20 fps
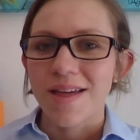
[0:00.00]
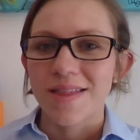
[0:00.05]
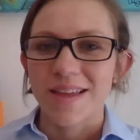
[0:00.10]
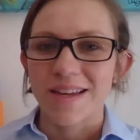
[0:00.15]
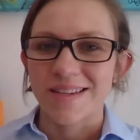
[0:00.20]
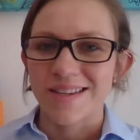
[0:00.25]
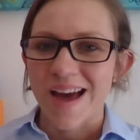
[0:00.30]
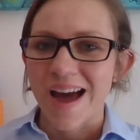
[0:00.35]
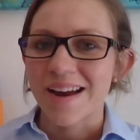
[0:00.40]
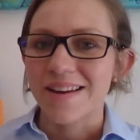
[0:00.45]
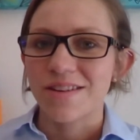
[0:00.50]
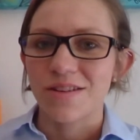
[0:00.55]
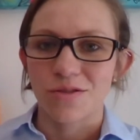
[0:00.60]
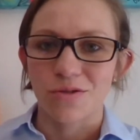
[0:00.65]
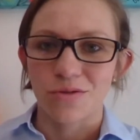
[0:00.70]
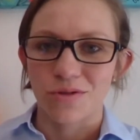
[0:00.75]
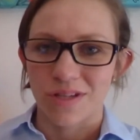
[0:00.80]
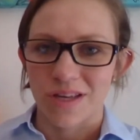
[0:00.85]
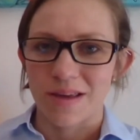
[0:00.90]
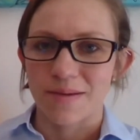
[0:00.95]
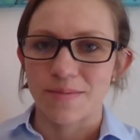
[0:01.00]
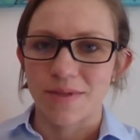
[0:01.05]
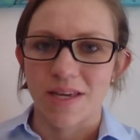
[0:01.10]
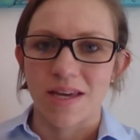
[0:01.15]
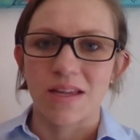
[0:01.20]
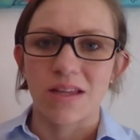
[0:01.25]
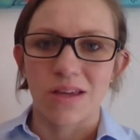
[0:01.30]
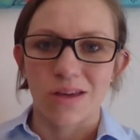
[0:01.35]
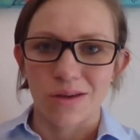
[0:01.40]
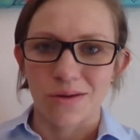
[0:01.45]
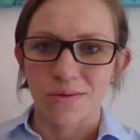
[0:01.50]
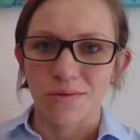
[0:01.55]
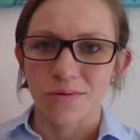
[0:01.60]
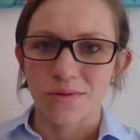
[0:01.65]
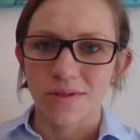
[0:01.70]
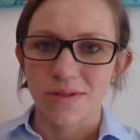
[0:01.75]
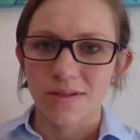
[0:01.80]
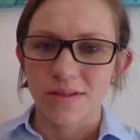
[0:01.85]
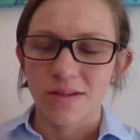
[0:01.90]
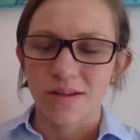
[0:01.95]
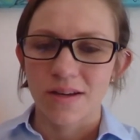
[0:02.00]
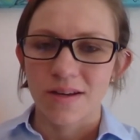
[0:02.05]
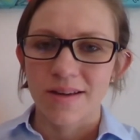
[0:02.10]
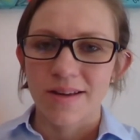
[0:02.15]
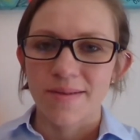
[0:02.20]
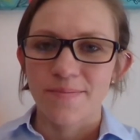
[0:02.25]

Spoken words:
that technical teams can use.